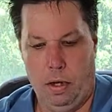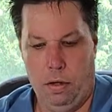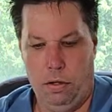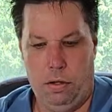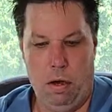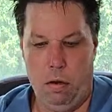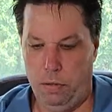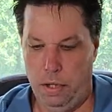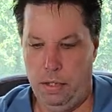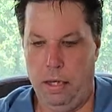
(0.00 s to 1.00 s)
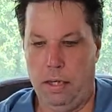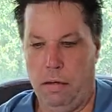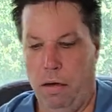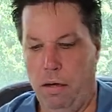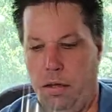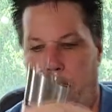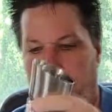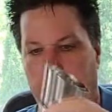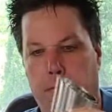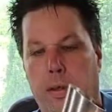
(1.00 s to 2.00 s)
So this thing is large enough
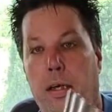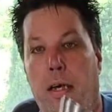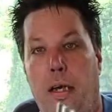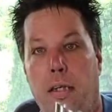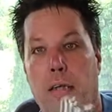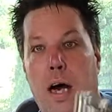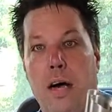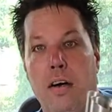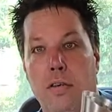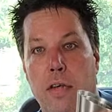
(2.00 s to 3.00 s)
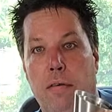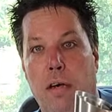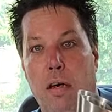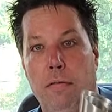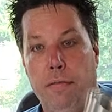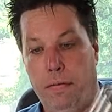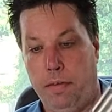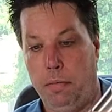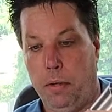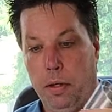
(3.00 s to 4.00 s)
to fit an entire 750
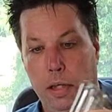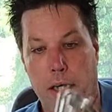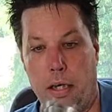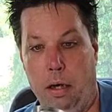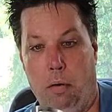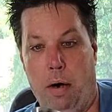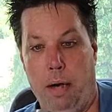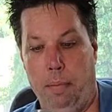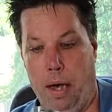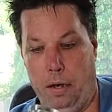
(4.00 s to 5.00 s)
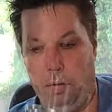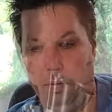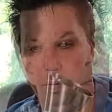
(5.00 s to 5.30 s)
milliliter wine bottle.